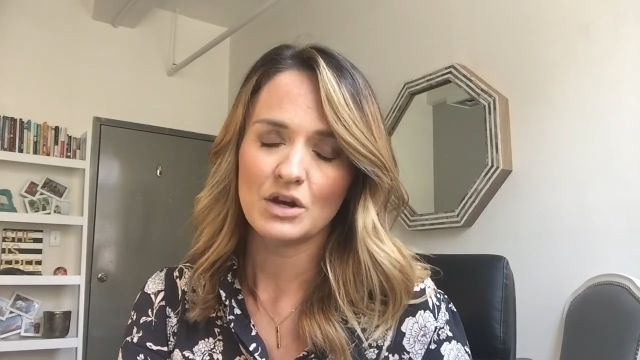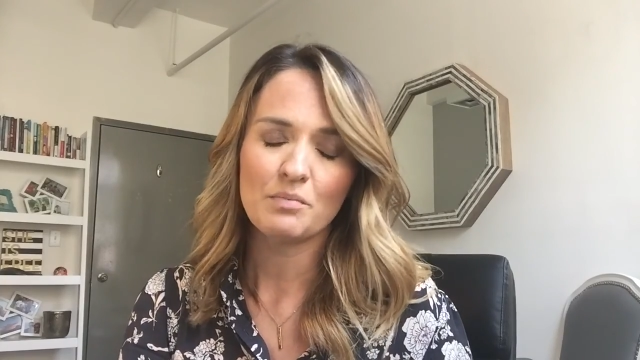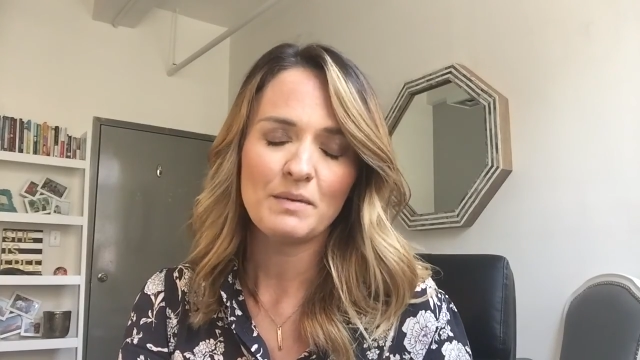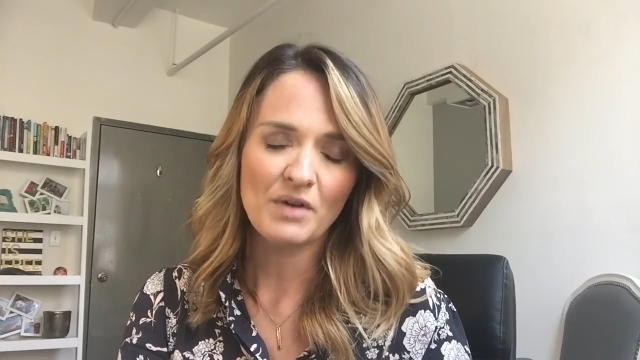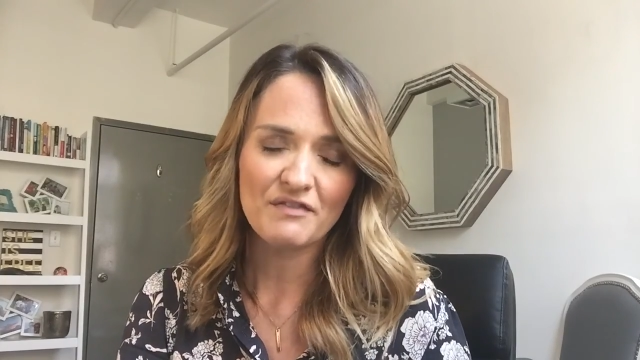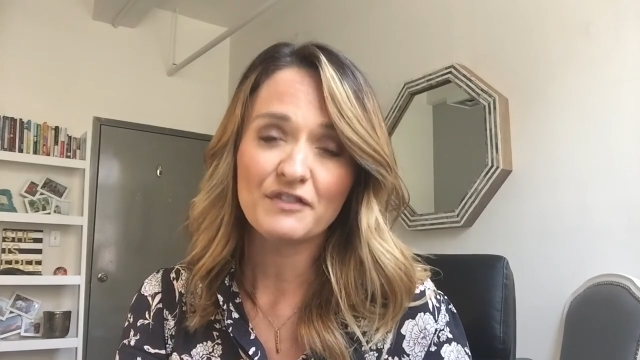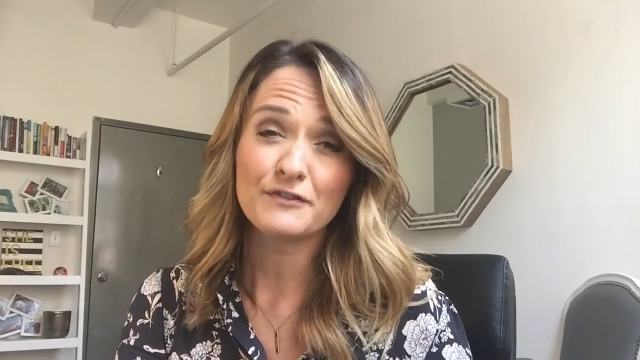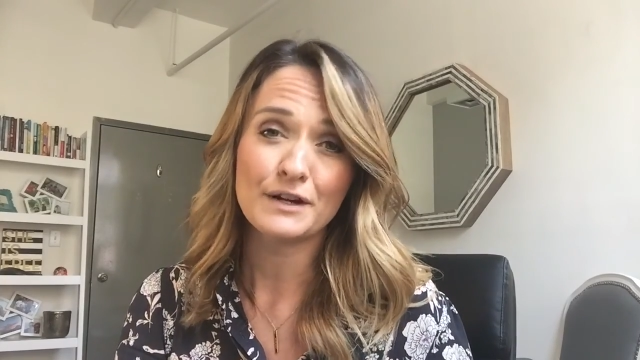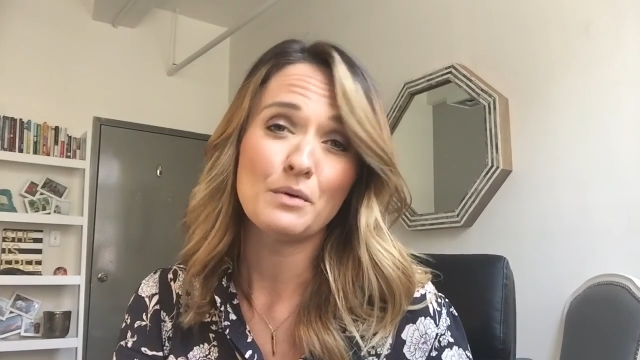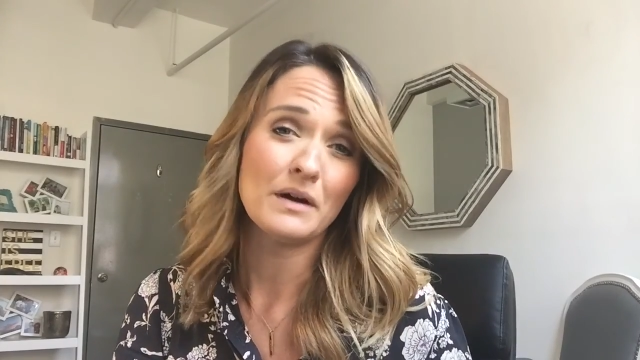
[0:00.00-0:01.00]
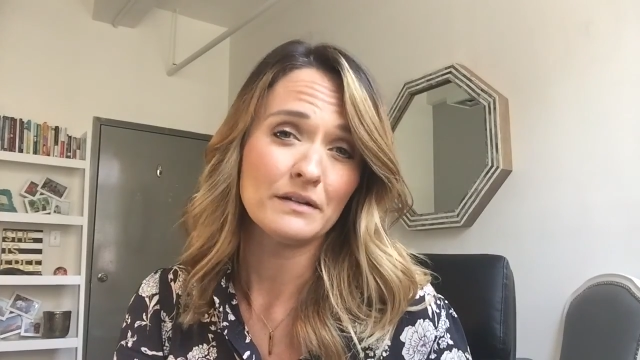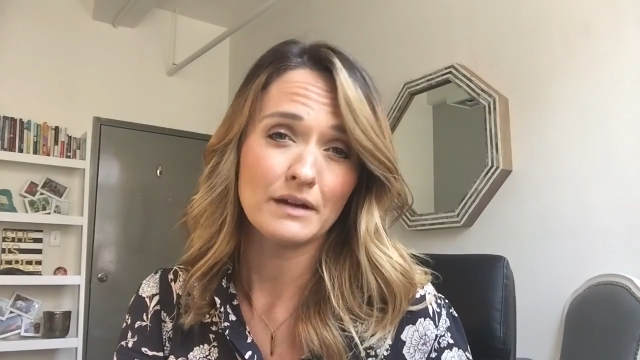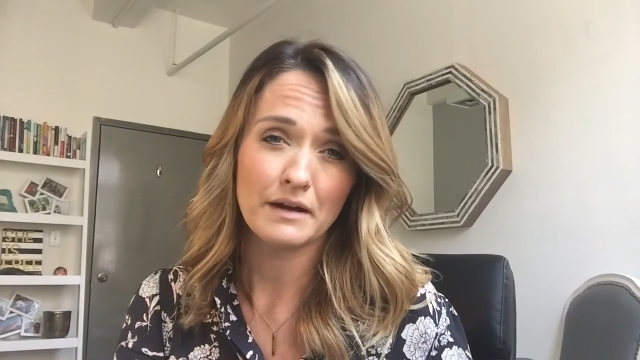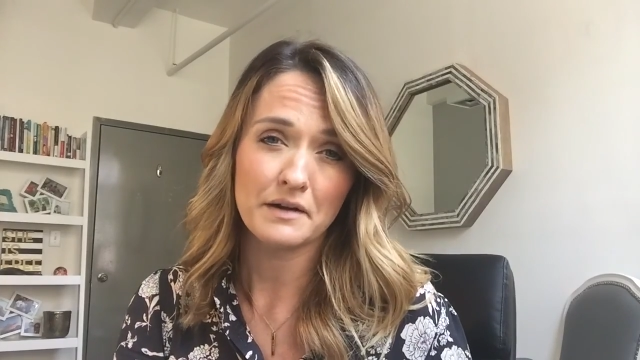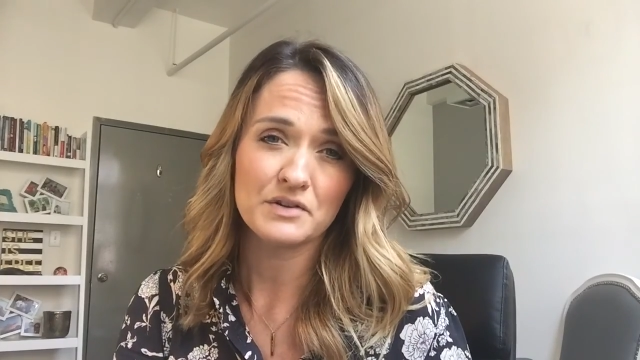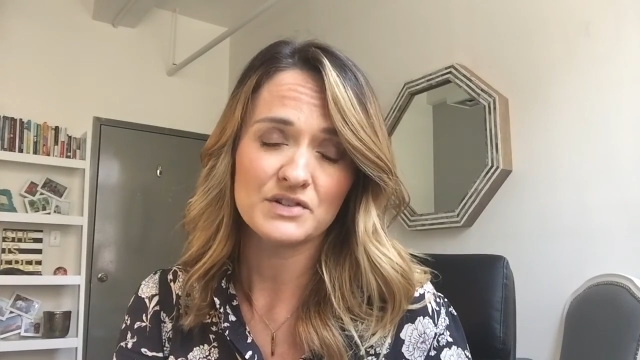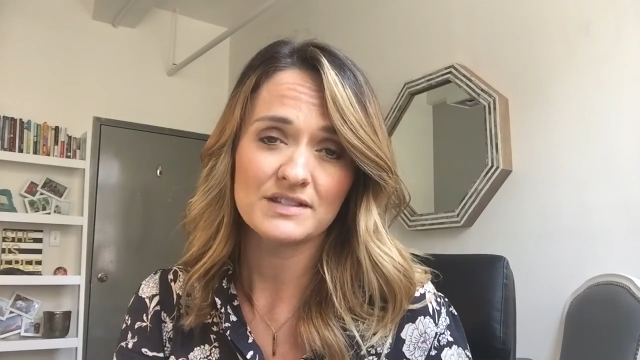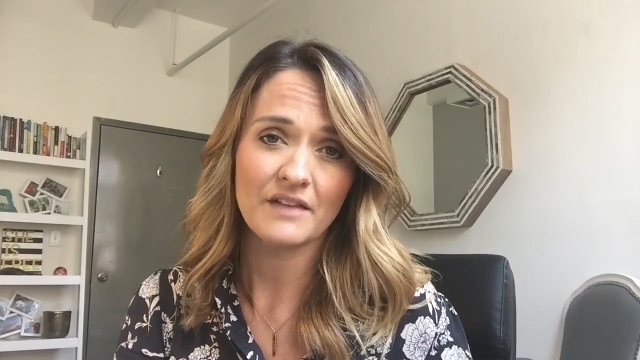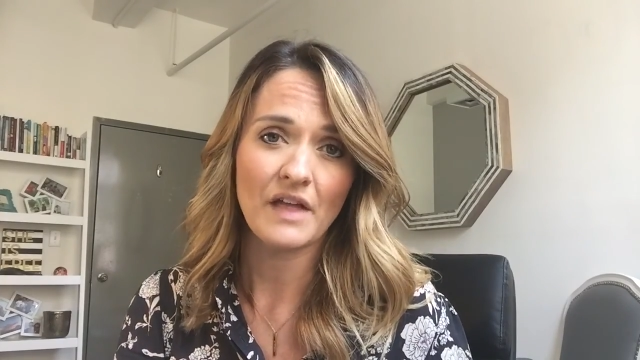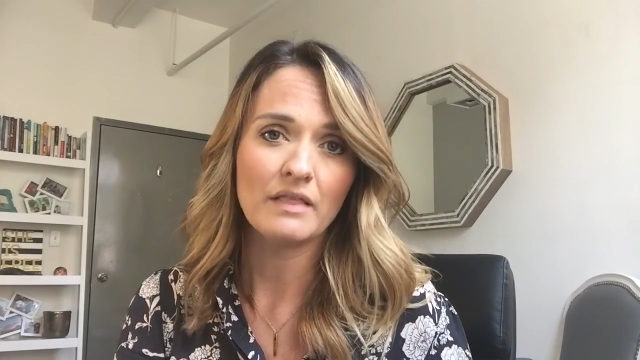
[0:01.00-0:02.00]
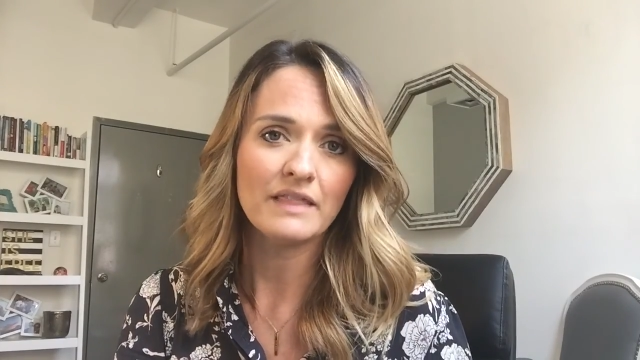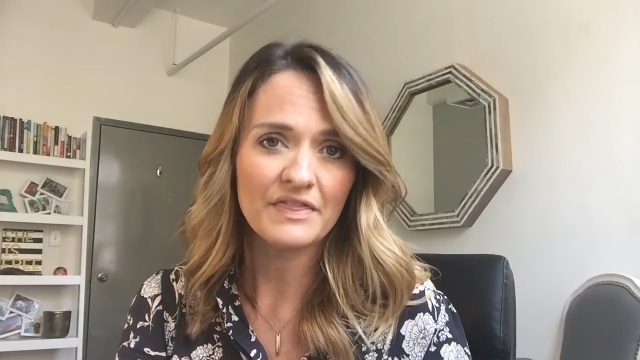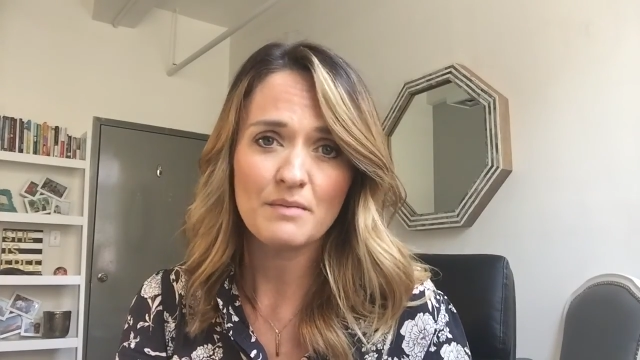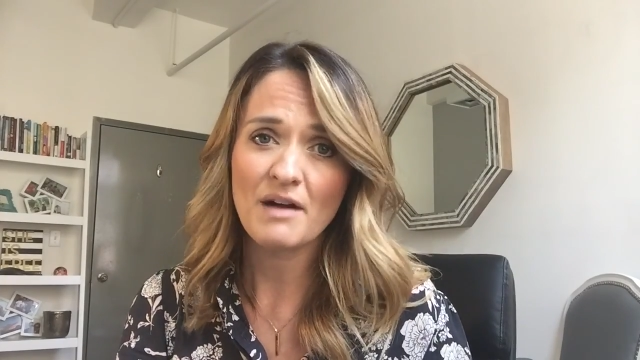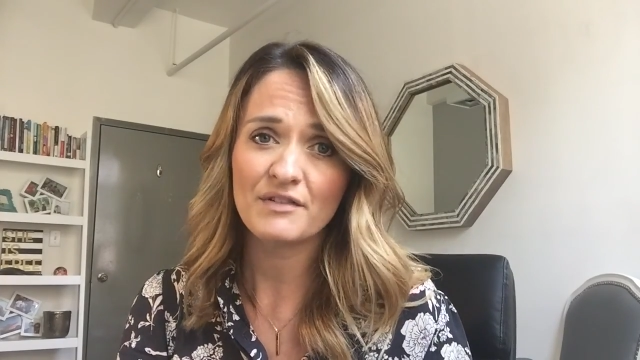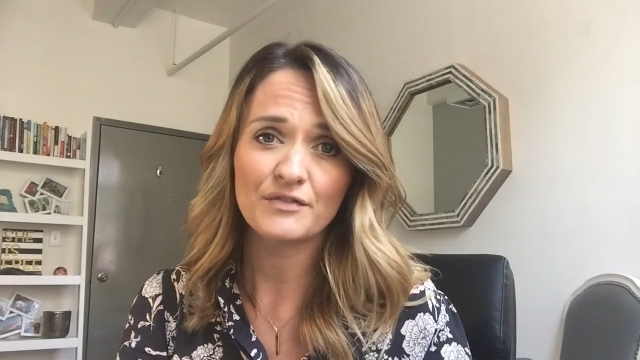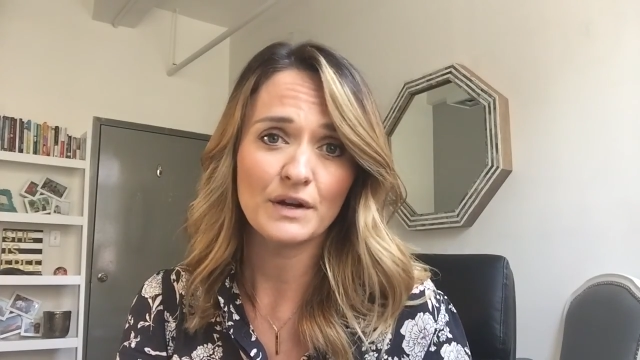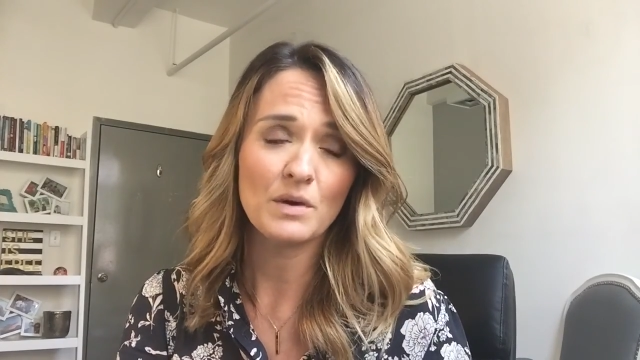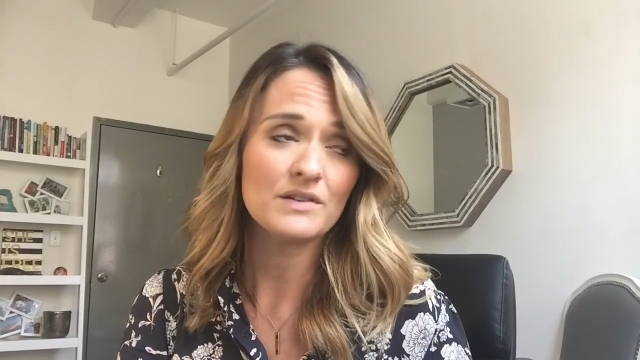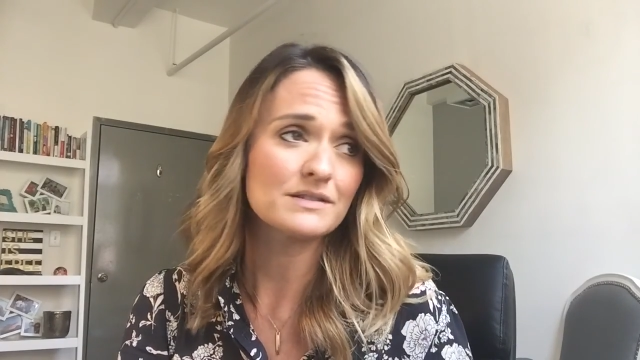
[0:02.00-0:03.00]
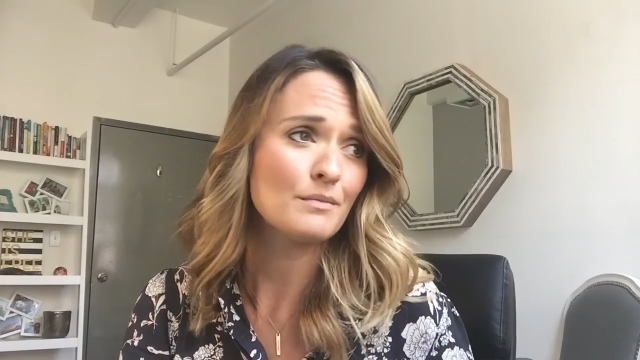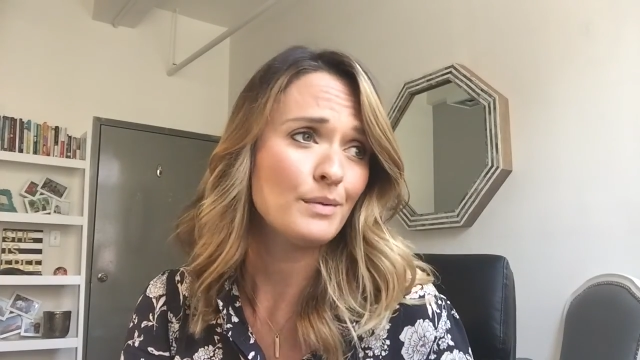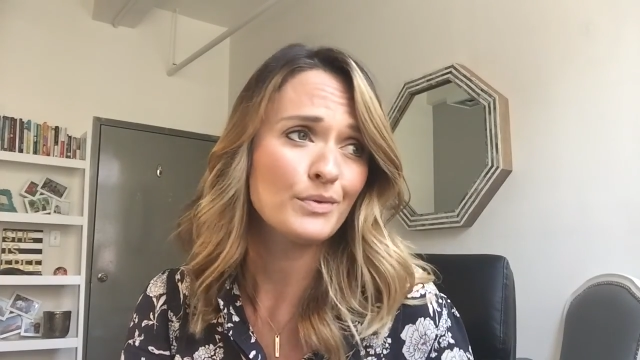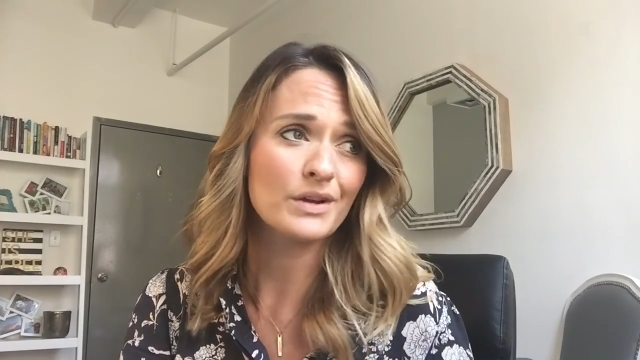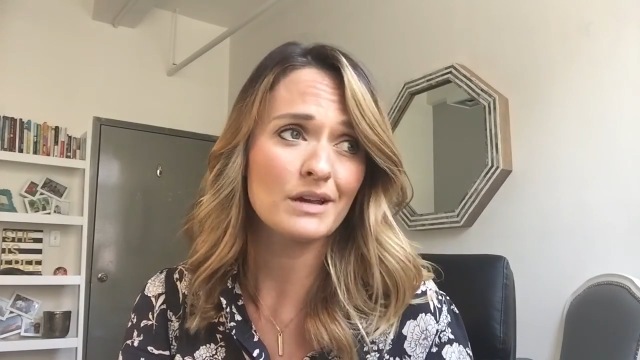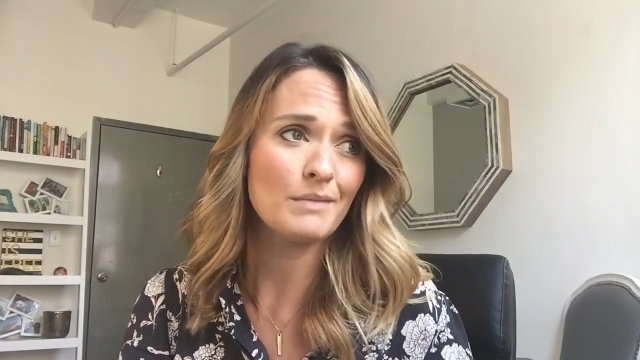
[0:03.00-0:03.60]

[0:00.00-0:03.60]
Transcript: People have a free will, and you got to understand that. Let them have a free will. Some people are going